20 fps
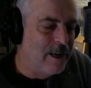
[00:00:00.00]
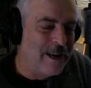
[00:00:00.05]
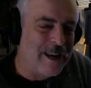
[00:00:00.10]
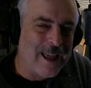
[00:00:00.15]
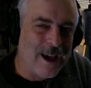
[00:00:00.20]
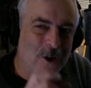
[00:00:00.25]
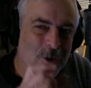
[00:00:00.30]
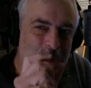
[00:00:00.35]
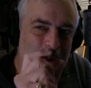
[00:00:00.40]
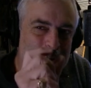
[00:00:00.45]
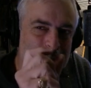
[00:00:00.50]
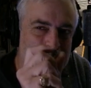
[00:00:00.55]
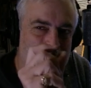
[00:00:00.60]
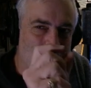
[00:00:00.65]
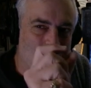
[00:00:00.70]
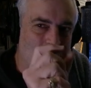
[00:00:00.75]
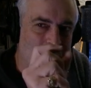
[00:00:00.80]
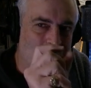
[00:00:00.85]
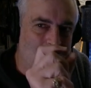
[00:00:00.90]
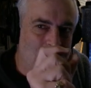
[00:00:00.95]
Now you
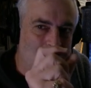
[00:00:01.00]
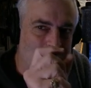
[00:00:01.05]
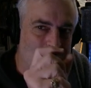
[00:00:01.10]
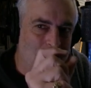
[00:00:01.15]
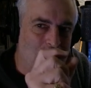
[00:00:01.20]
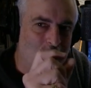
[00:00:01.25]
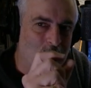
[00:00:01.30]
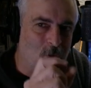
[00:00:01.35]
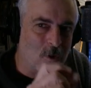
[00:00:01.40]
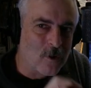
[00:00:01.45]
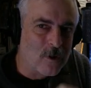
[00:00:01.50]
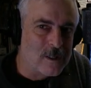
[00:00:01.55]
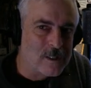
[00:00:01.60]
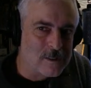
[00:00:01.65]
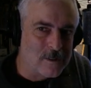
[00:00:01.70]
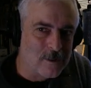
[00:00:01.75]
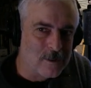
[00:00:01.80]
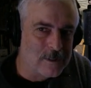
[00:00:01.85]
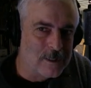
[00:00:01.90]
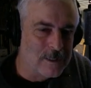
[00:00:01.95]
just need a single
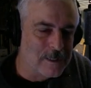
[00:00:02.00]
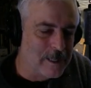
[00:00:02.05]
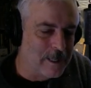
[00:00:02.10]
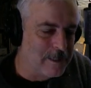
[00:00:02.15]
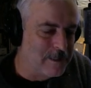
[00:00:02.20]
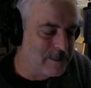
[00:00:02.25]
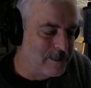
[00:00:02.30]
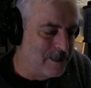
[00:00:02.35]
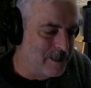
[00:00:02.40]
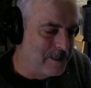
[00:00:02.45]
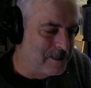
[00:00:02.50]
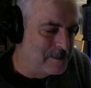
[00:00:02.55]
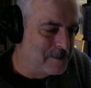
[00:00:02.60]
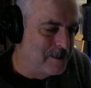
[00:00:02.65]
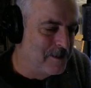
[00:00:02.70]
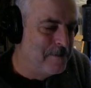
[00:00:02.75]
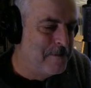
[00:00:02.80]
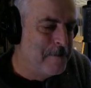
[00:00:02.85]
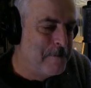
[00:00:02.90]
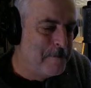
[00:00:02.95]
crystal to date things,